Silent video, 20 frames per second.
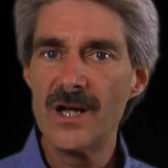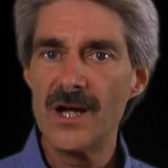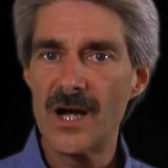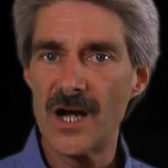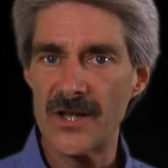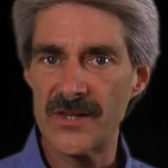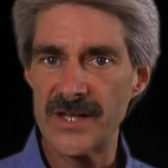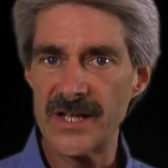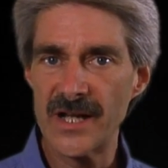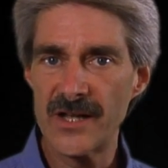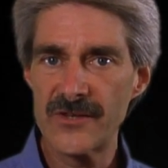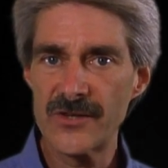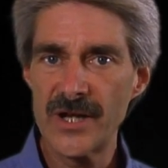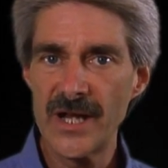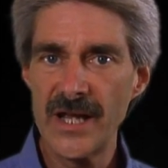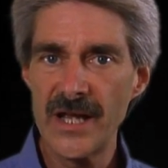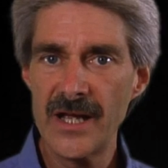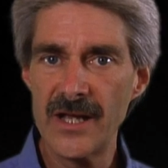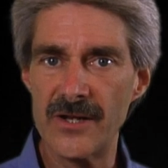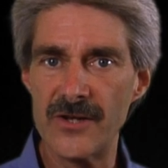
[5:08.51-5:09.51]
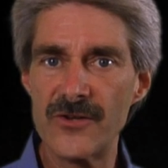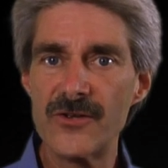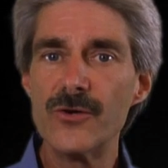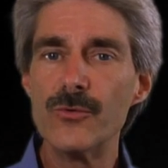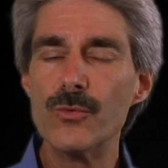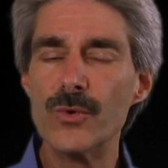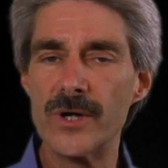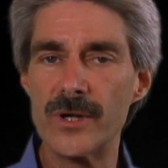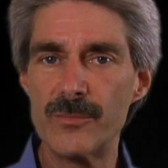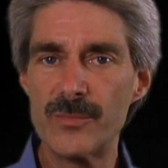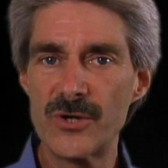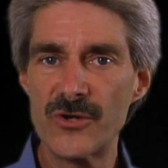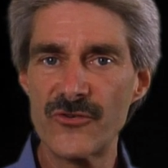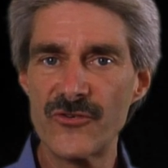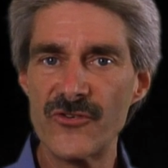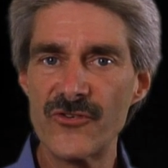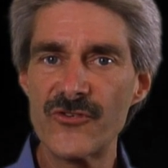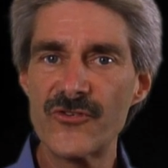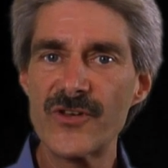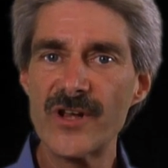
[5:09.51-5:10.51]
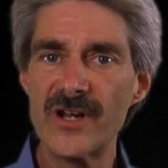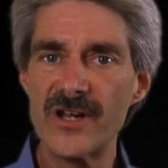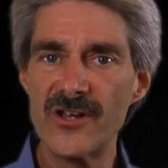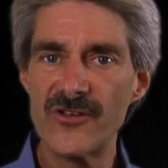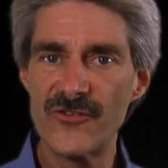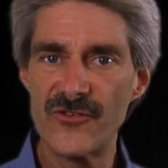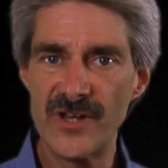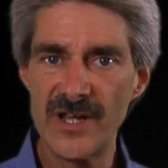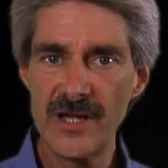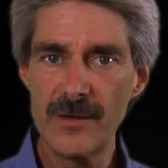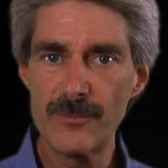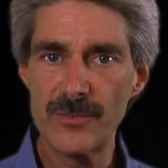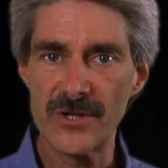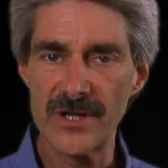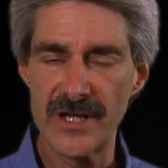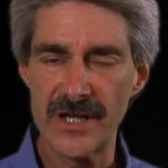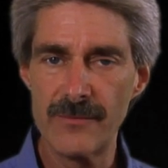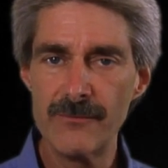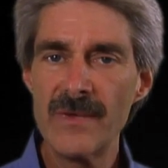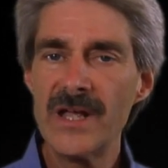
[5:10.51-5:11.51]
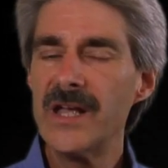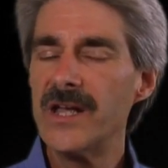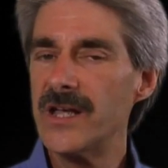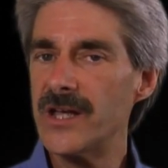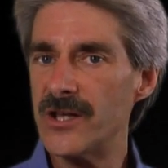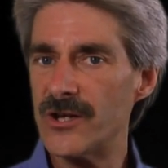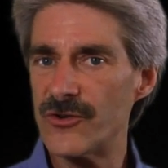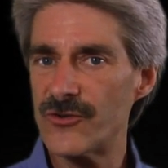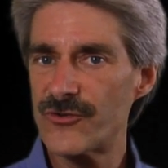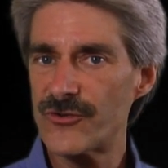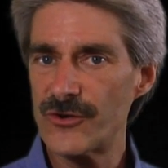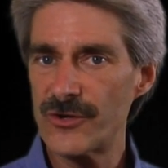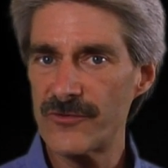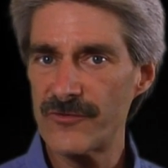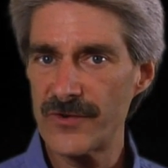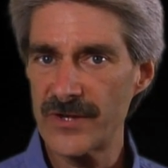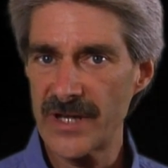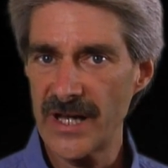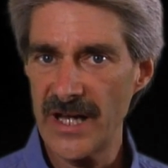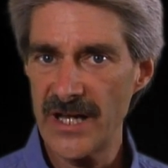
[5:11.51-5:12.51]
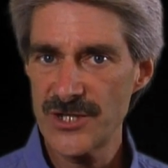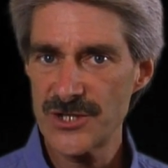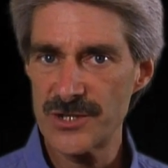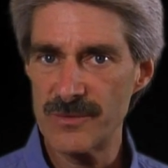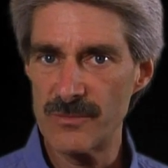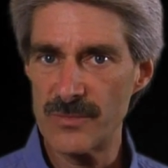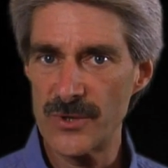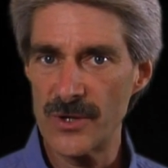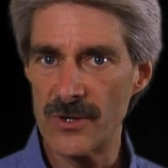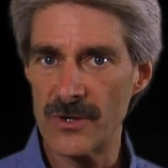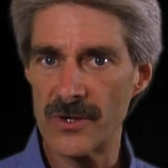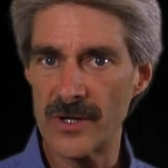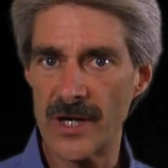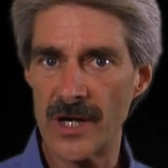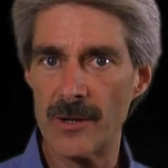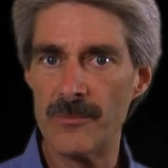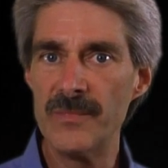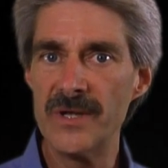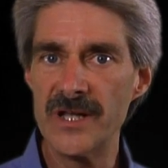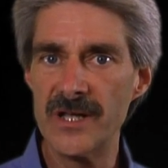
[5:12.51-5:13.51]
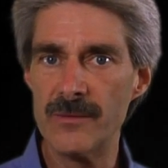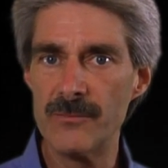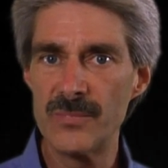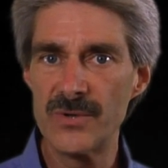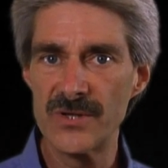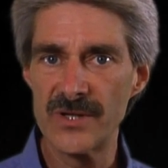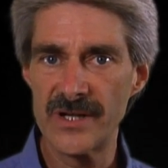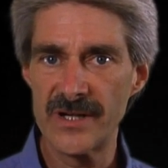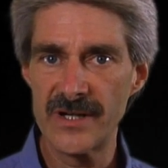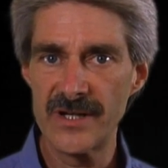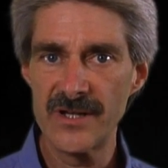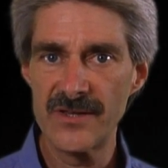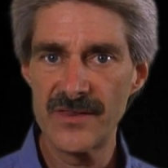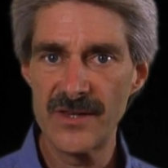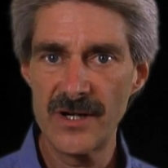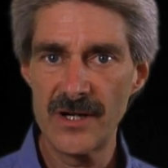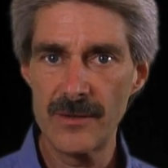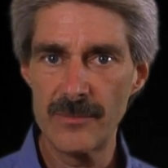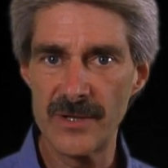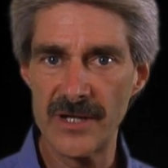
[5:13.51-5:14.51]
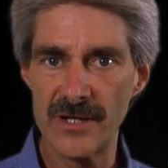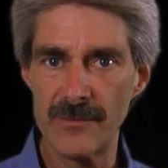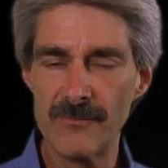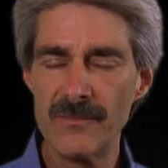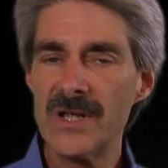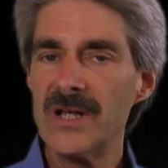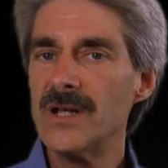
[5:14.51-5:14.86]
On the other hand, when a person studies deeply in a certification program in polarity therapy,